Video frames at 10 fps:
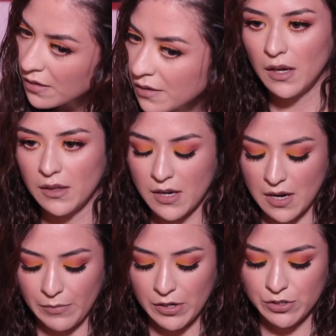And then
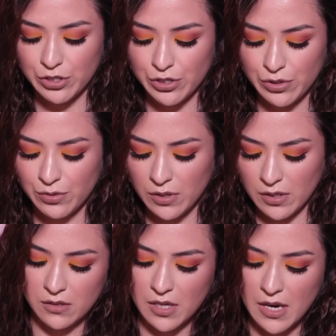I'm gonna do
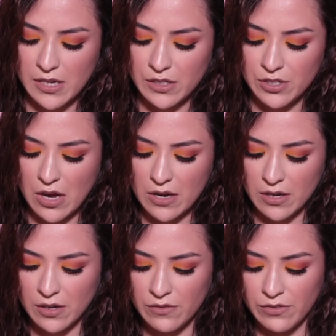a tiny dot
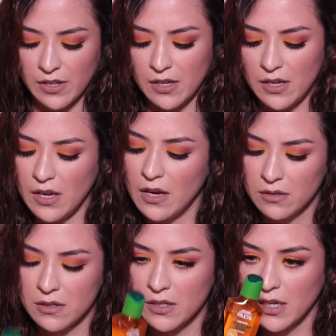of the
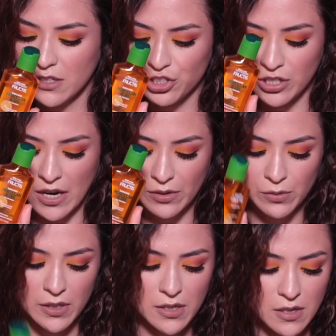Sleek and Shine
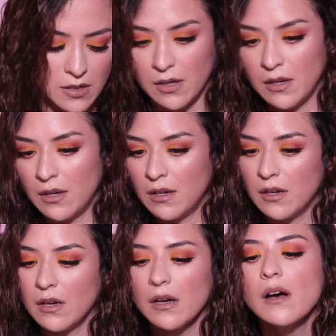one,
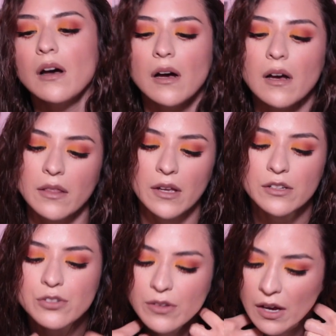and then
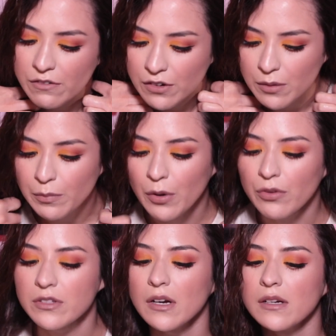do that for both
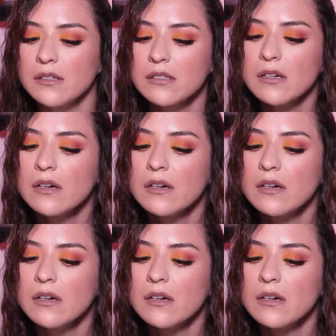sides.